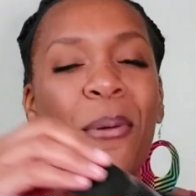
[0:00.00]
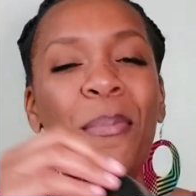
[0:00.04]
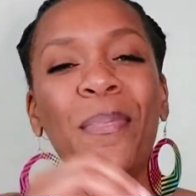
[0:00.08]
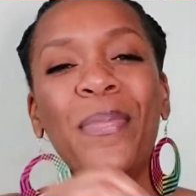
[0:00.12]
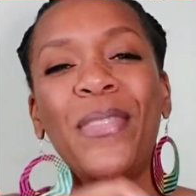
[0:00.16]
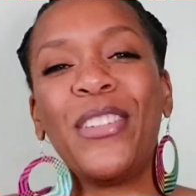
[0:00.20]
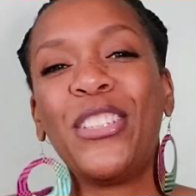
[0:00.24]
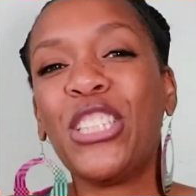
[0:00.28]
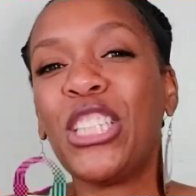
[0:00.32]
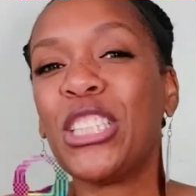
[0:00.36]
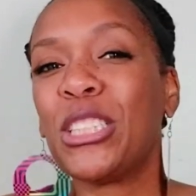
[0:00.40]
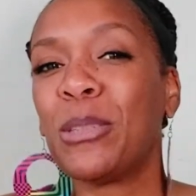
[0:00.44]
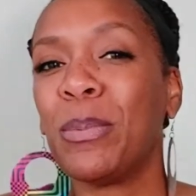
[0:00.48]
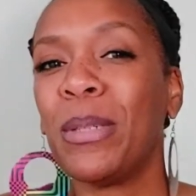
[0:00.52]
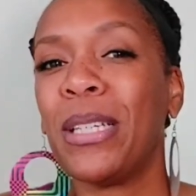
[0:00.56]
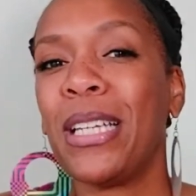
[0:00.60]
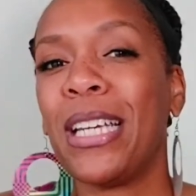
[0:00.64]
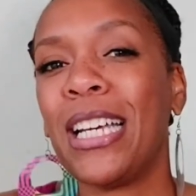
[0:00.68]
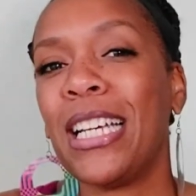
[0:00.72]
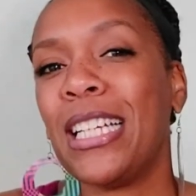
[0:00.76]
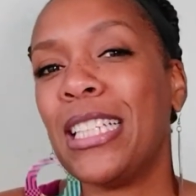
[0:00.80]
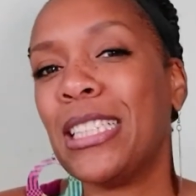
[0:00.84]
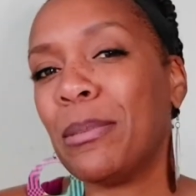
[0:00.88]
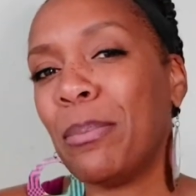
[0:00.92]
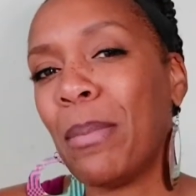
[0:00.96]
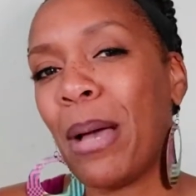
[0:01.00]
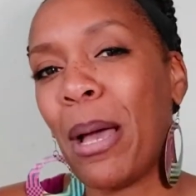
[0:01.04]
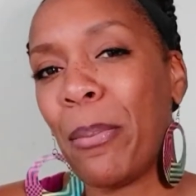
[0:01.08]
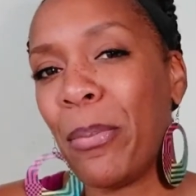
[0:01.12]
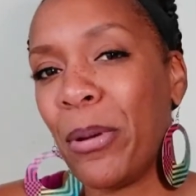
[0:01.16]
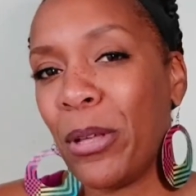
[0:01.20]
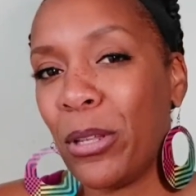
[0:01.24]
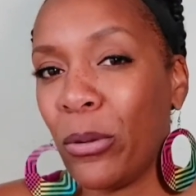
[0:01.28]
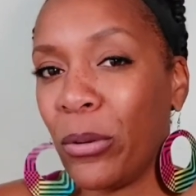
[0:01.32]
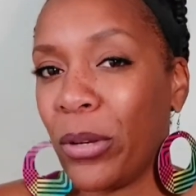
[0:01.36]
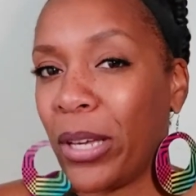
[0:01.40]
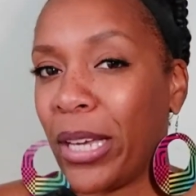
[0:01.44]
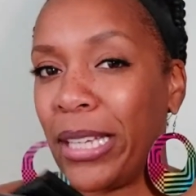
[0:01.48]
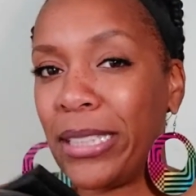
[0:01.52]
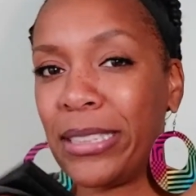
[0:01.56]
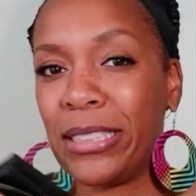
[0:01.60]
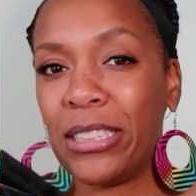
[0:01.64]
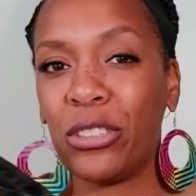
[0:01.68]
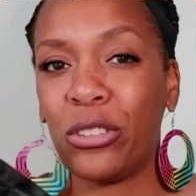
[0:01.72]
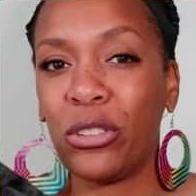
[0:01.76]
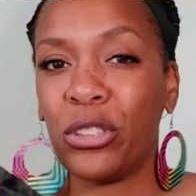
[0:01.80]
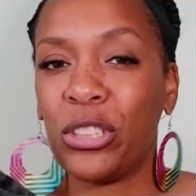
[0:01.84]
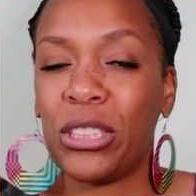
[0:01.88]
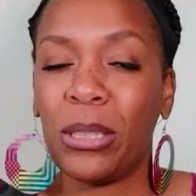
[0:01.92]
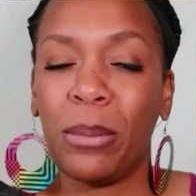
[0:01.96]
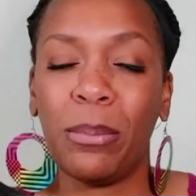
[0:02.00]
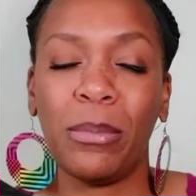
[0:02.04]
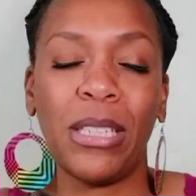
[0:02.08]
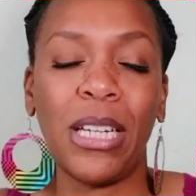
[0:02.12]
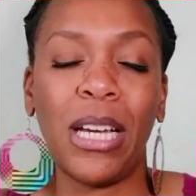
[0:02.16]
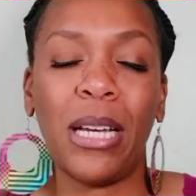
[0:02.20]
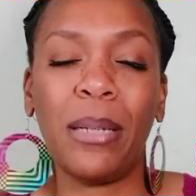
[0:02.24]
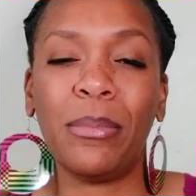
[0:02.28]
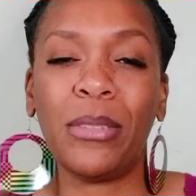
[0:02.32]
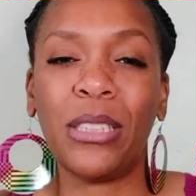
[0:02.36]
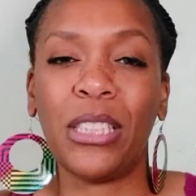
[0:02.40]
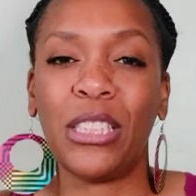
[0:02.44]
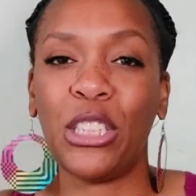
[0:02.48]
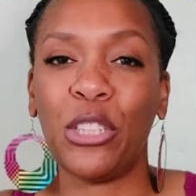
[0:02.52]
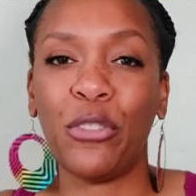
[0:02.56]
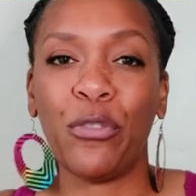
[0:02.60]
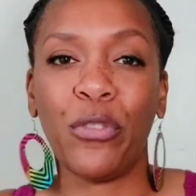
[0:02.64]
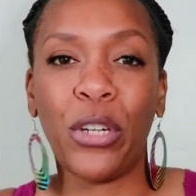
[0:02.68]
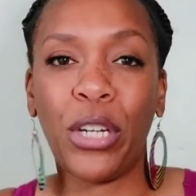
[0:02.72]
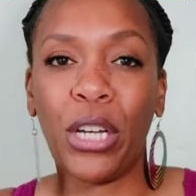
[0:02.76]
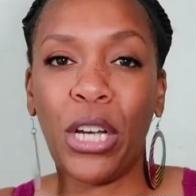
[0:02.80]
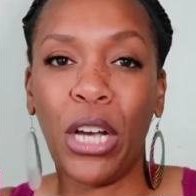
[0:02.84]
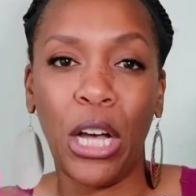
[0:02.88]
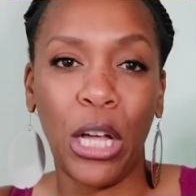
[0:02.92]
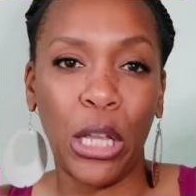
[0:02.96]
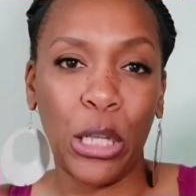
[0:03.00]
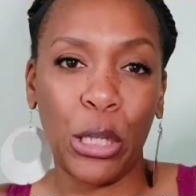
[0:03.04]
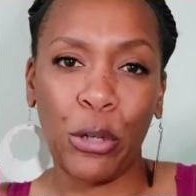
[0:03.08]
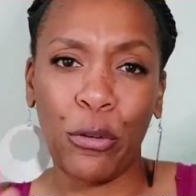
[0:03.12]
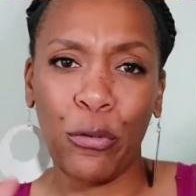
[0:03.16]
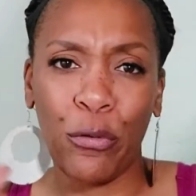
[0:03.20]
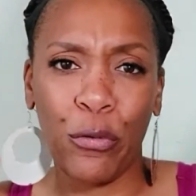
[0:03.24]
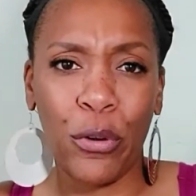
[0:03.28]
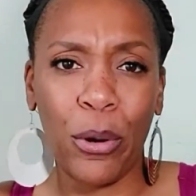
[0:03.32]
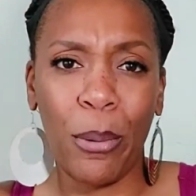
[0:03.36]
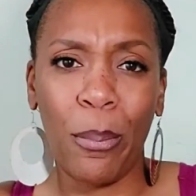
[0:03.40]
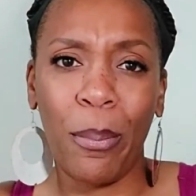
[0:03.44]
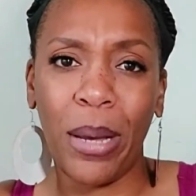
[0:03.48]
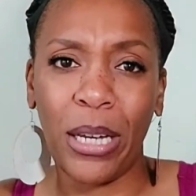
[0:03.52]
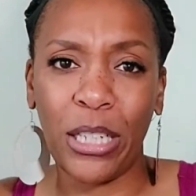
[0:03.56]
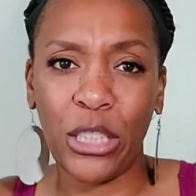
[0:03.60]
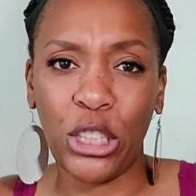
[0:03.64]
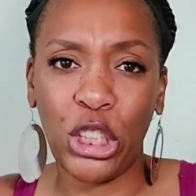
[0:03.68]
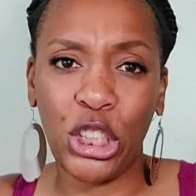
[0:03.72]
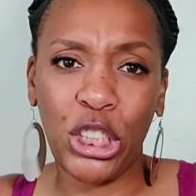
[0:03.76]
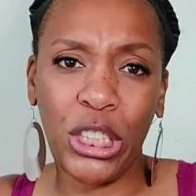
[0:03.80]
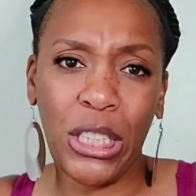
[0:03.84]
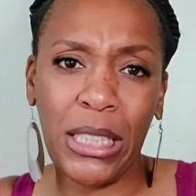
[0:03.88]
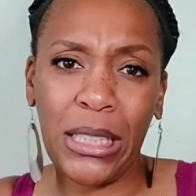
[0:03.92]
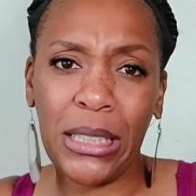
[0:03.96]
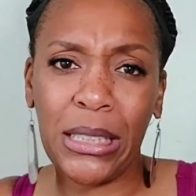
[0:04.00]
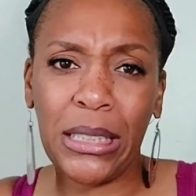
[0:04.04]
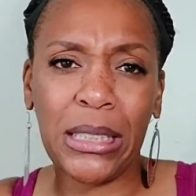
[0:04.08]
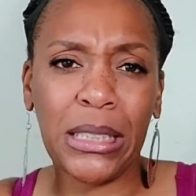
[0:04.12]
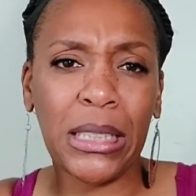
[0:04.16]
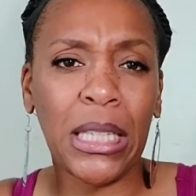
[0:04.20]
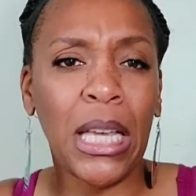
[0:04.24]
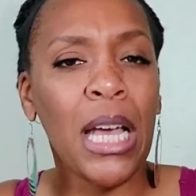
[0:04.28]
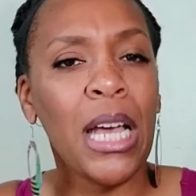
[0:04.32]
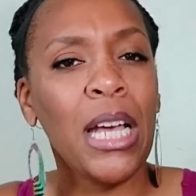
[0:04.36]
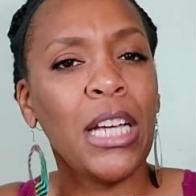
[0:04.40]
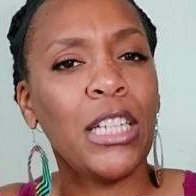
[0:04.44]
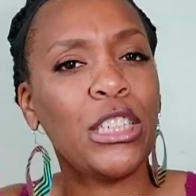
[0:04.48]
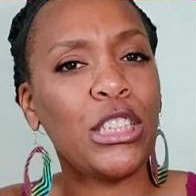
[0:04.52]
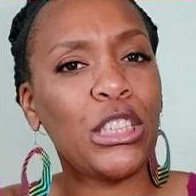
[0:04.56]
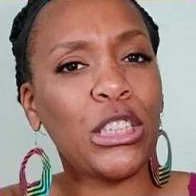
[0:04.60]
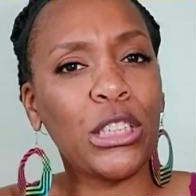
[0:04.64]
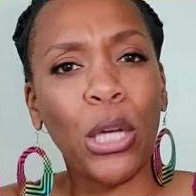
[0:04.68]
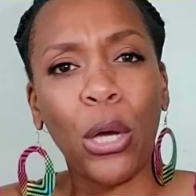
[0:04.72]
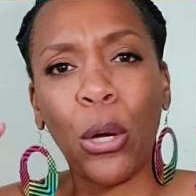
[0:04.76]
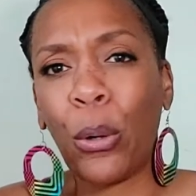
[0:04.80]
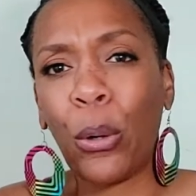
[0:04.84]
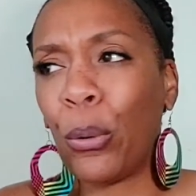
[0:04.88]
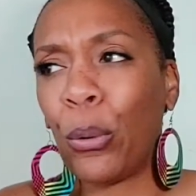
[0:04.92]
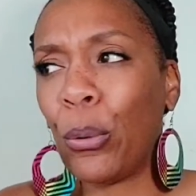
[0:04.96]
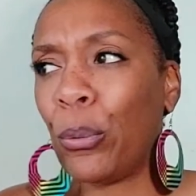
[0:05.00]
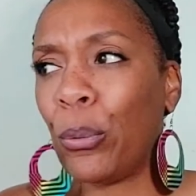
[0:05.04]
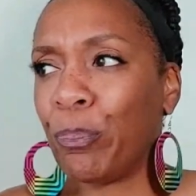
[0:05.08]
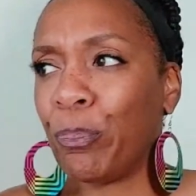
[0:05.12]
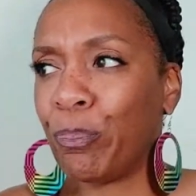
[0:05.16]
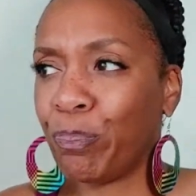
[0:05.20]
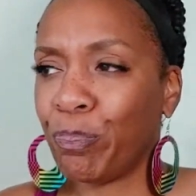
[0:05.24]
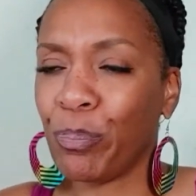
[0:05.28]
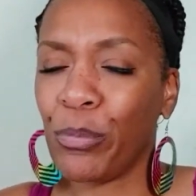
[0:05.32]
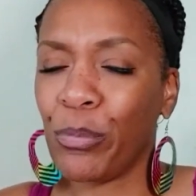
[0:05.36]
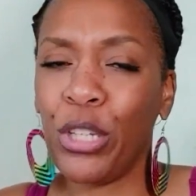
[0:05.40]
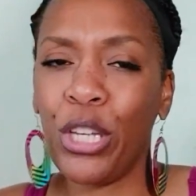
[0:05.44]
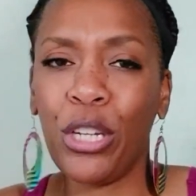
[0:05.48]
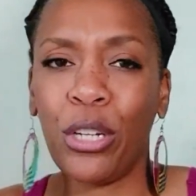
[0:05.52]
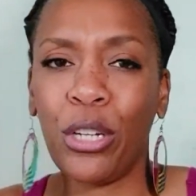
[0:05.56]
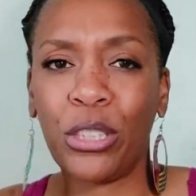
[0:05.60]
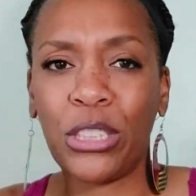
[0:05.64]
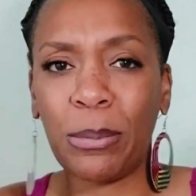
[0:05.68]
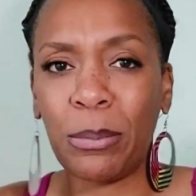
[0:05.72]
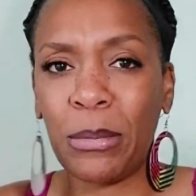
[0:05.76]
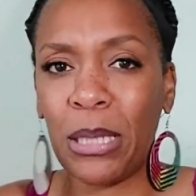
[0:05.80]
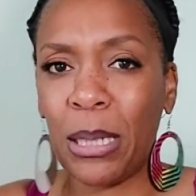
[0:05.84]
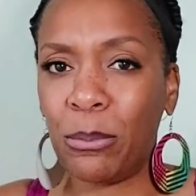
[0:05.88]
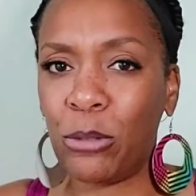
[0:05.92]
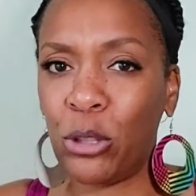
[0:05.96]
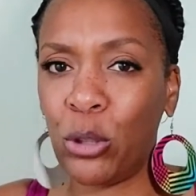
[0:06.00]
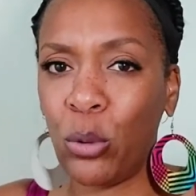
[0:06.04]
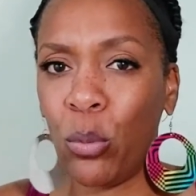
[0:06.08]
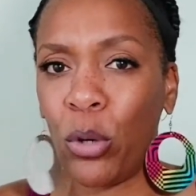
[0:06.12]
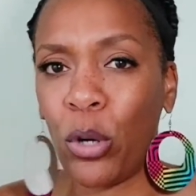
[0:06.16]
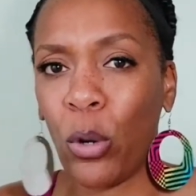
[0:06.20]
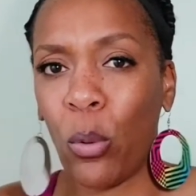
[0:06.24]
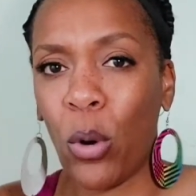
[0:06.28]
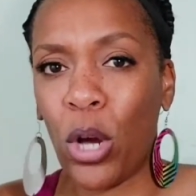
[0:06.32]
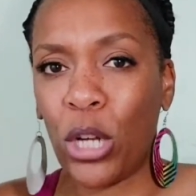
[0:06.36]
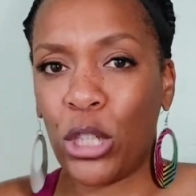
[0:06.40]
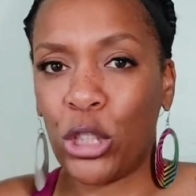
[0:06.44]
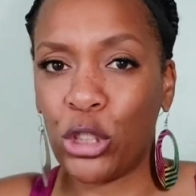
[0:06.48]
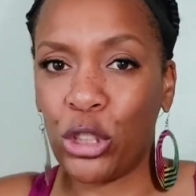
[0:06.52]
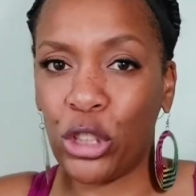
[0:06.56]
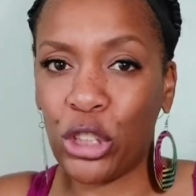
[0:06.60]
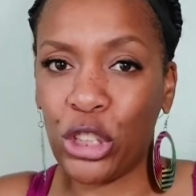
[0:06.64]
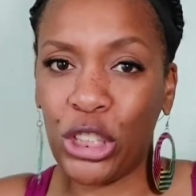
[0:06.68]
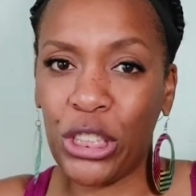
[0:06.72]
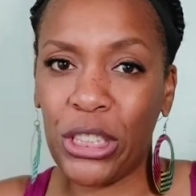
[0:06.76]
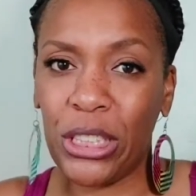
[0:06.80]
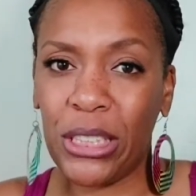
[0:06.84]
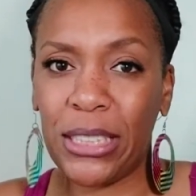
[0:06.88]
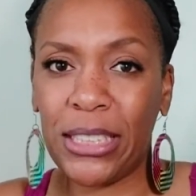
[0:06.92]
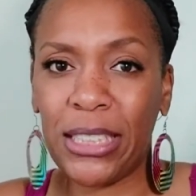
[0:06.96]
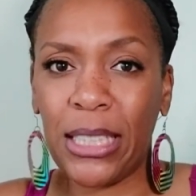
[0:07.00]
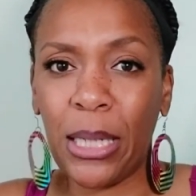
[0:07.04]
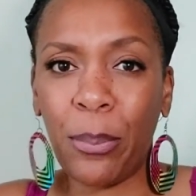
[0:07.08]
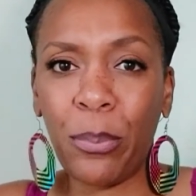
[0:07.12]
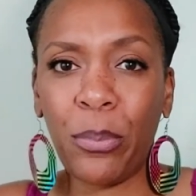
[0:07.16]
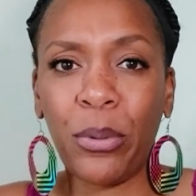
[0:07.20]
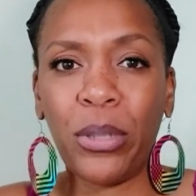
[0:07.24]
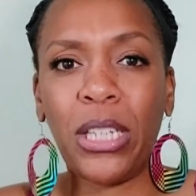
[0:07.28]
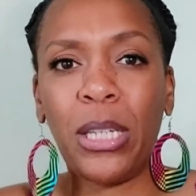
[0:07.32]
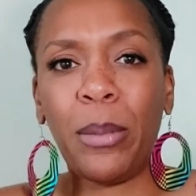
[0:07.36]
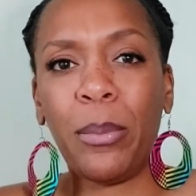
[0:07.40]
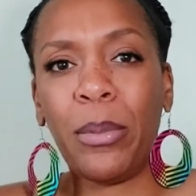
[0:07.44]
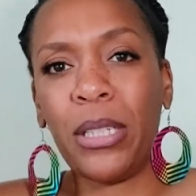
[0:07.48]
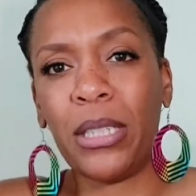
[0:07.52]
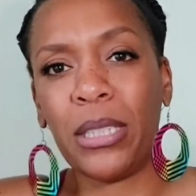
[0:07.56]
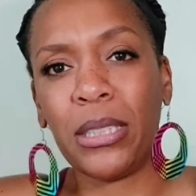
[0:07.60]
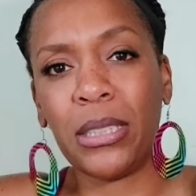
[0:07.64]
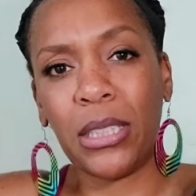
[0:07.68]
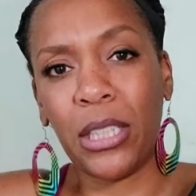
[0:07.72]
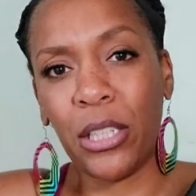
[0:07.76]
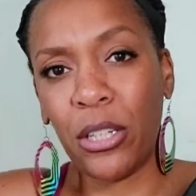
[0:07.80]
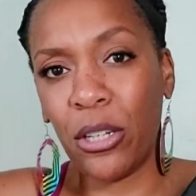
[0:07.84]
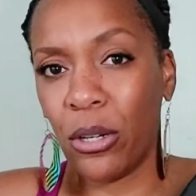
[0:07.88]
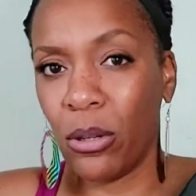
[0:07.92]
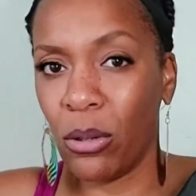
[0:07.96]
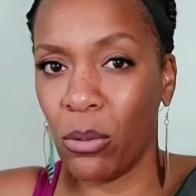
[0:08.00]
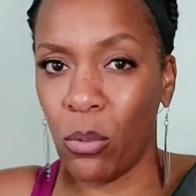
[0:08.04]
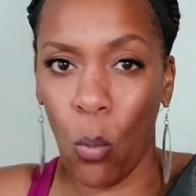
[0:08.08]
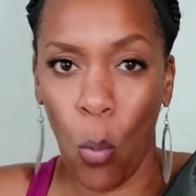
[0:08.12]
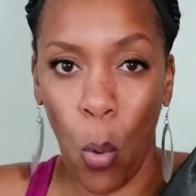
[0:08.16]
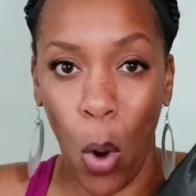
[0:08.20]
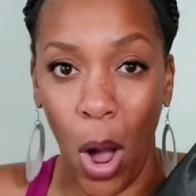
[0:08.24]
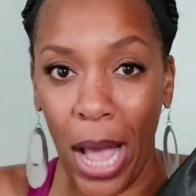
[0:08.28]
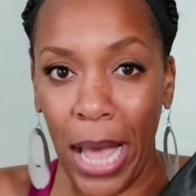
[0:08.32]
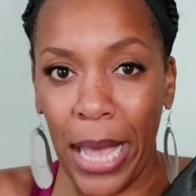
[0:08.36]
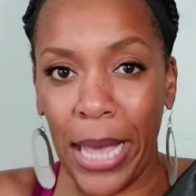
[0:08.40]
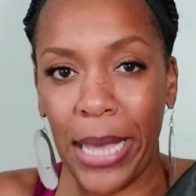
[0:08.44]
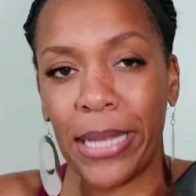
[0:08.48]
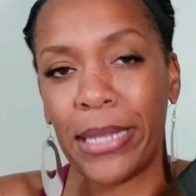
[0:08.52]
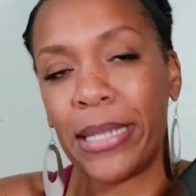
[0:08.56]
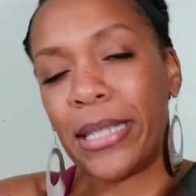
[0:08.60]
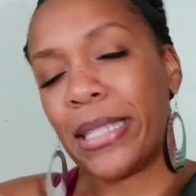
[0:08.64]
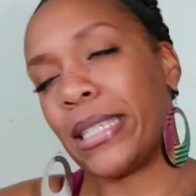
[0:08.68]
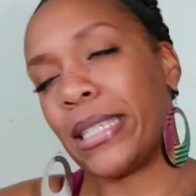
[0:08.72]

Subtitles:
Just because my pillowcases are sometimes a different color from my sheets. So, you know, sometimes you want to wash your sheets separately because they're white.